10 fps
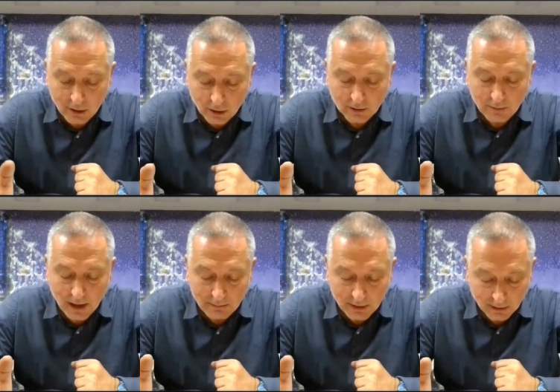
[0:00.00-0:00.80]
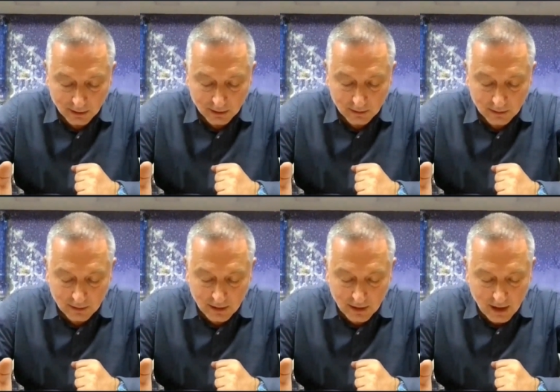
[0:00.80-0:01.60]
I got my miracle.
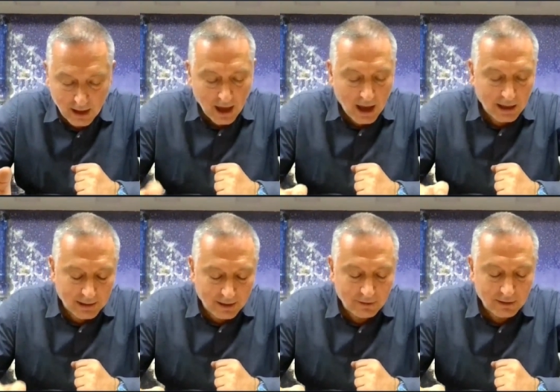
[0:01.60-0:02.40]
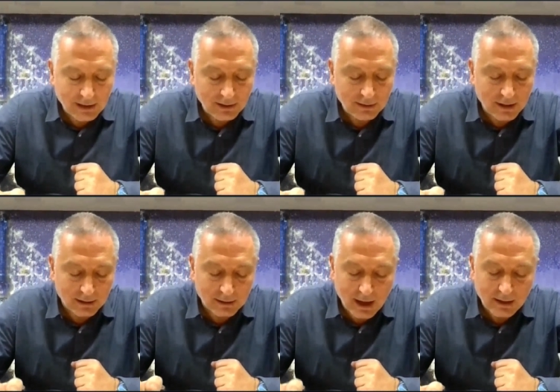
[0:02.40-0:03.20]
I never had
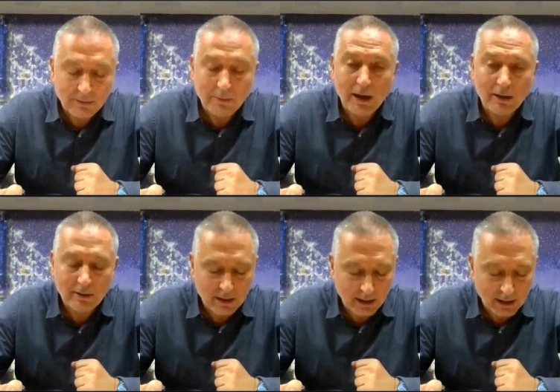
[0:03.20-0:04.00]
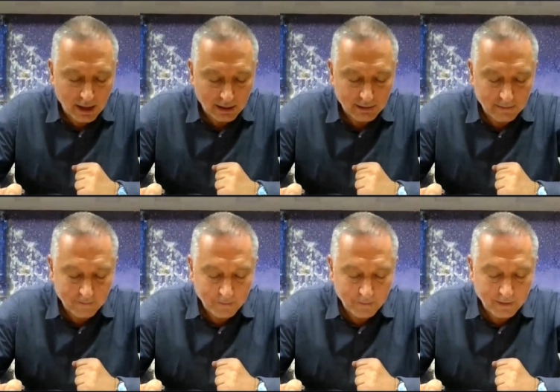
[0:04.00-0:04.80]
that nightmare again,
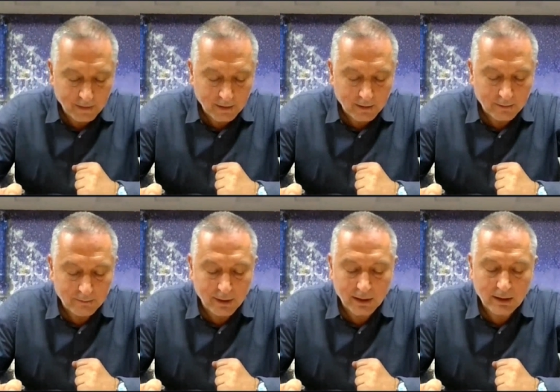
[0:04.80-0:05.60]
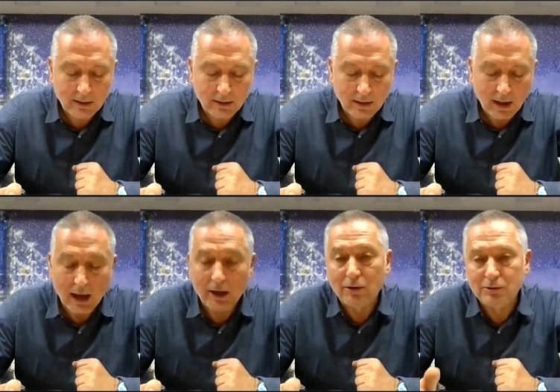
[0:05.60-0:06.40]
but
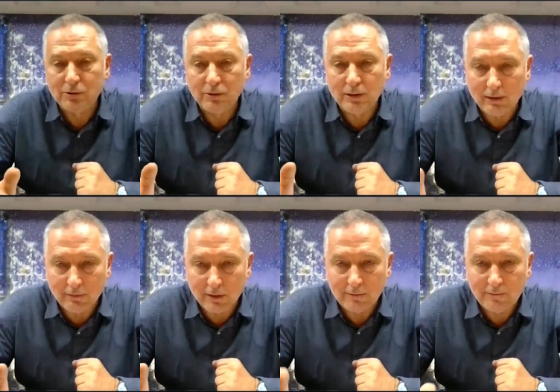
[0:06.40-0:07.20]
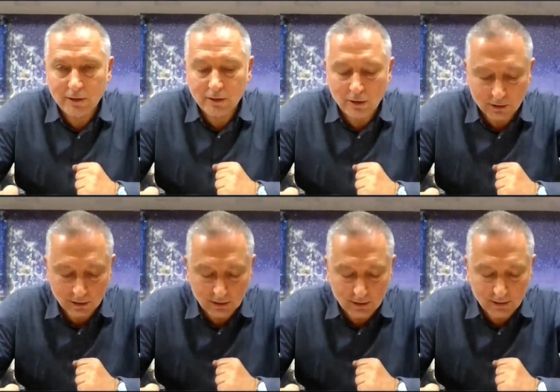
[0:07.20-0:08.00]
I also never
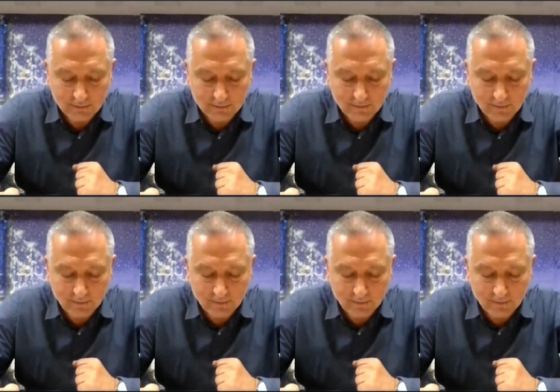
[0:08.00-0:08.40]
forgot it.